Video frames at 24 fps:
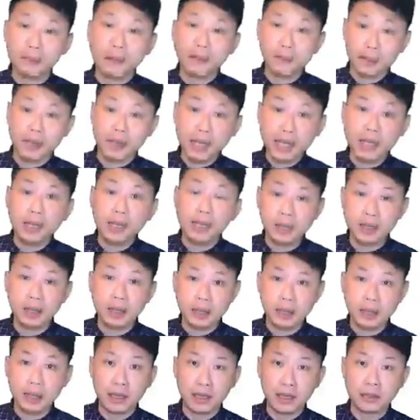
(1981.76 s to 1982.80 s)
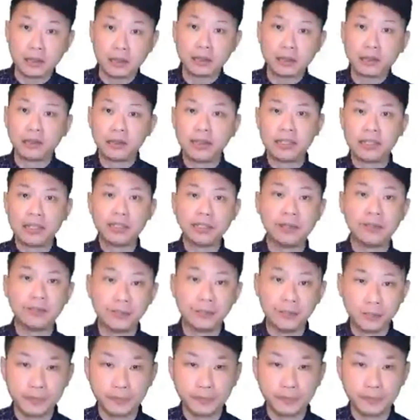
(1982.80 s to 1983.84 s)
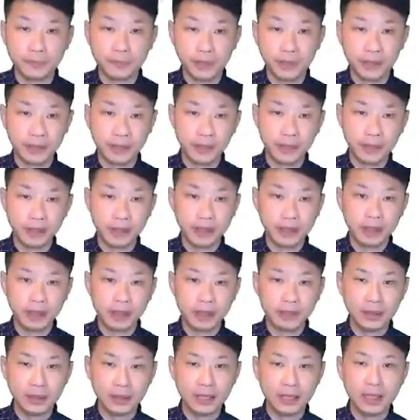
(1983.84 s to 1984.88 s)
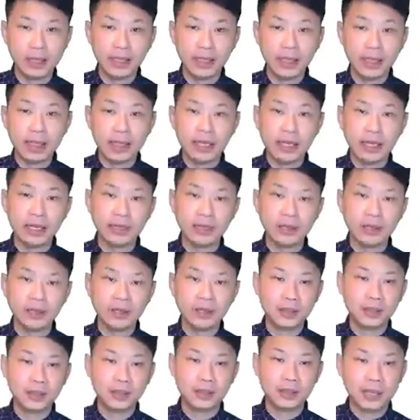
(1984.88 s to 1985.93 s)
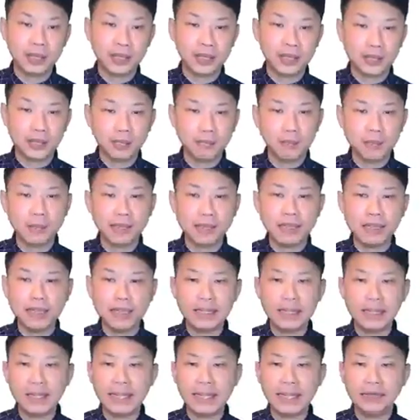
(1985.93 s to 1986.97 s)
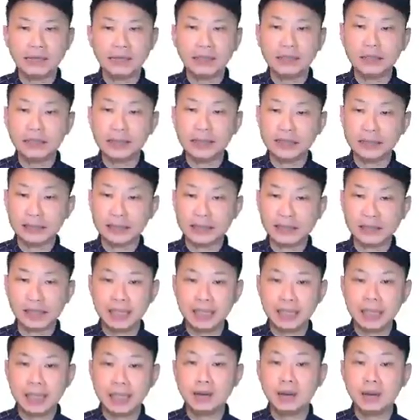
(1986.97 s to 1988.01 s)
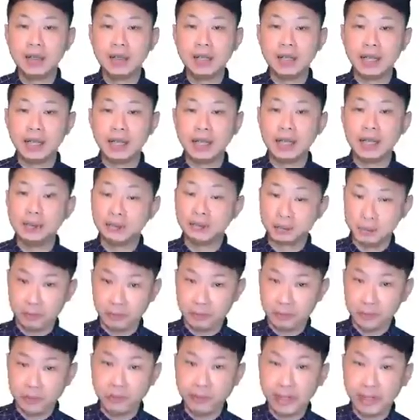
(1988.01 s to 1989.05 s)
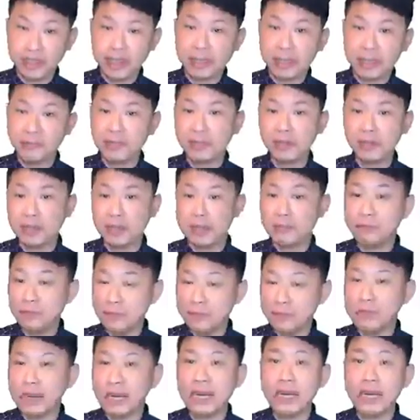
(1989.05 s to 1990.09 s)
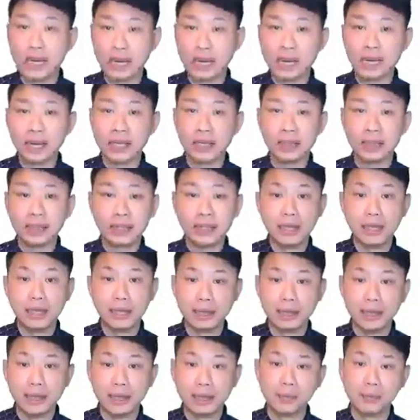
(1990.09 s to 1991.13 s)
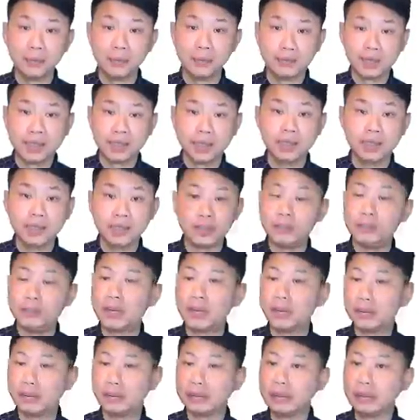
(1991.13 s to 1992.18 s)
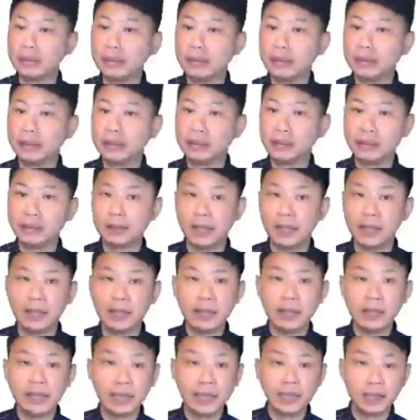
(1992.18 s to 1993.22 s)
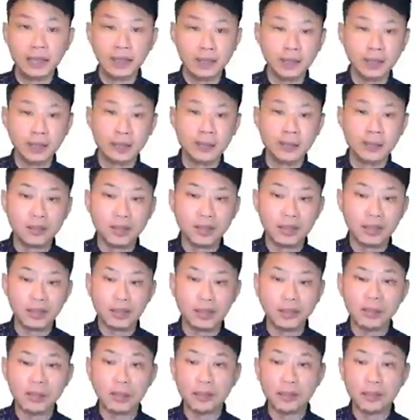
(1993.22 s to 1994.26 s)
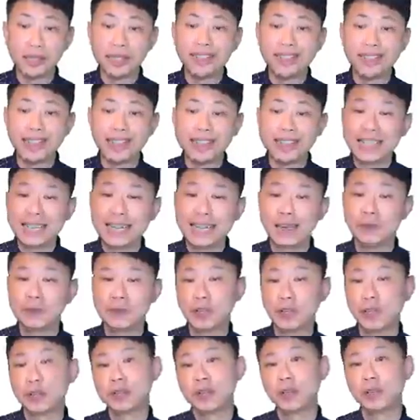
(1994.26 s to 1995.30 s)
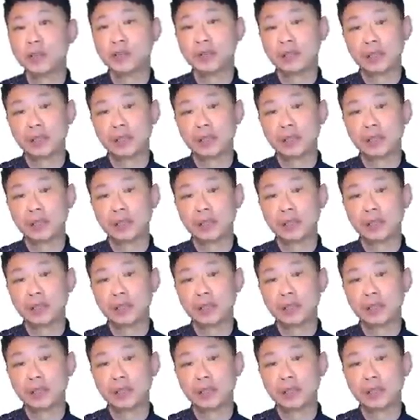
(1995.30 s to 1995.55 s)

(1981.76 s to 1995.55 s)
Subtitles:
within the software system. Okay, and also implementation level. Okay, now eventually we're going to implement, okay, the solution model, okay, and turn the solution model into a set of source code,